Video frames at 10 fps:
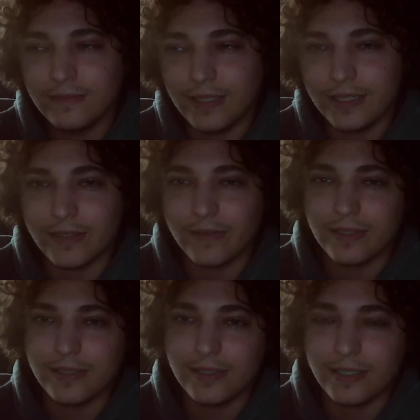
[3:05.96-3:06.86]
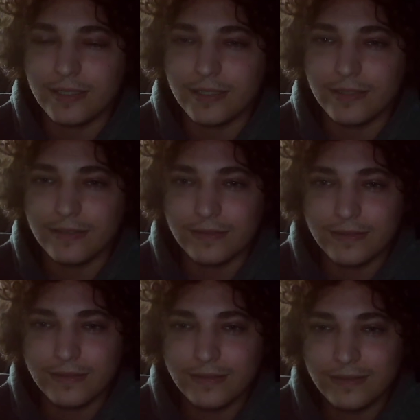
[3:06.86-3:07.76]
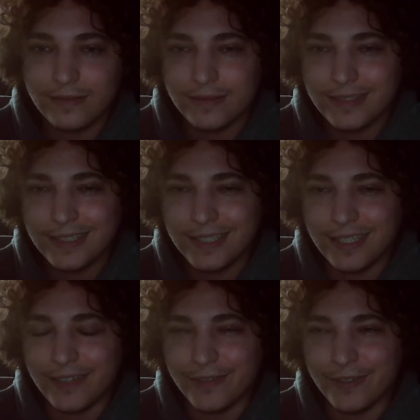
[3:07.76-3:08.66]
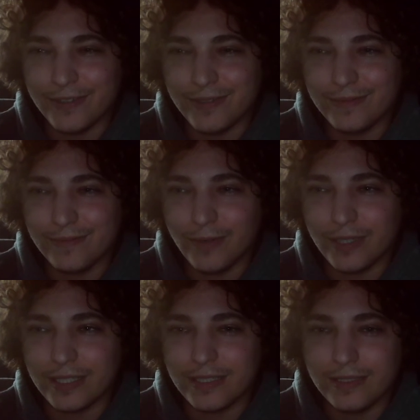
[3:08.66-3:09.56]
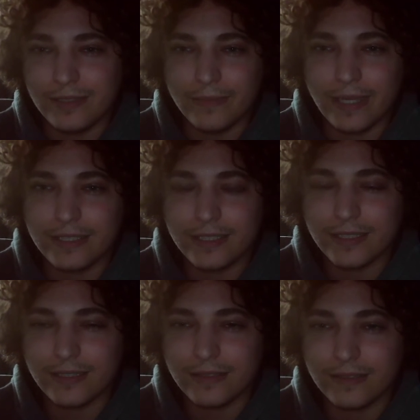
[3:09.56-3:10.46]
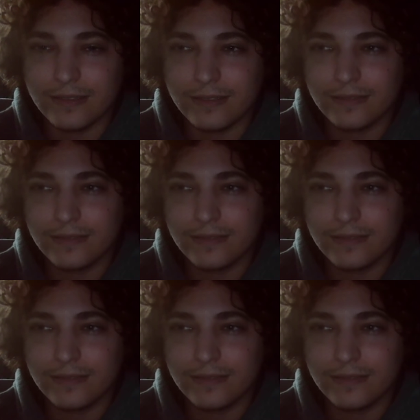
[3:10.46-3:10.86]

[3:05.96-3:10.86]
it's something to look into if you're wanting to do magic or